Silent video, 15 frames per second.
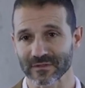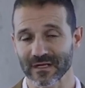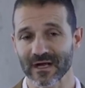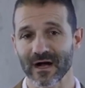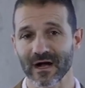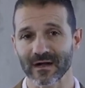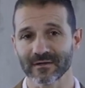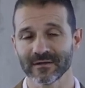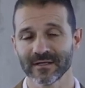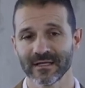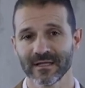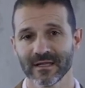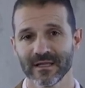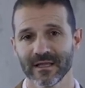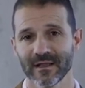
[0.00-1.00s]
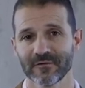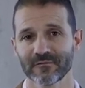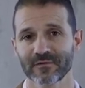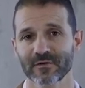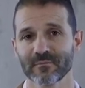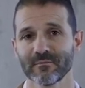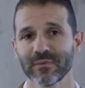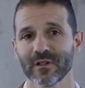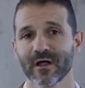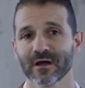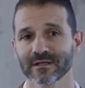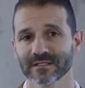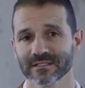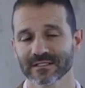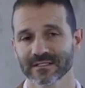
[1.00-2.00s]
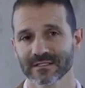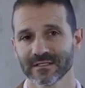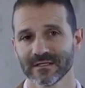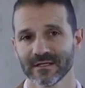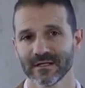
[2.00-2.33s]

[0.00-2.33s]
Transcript: to cut, if they're blunt,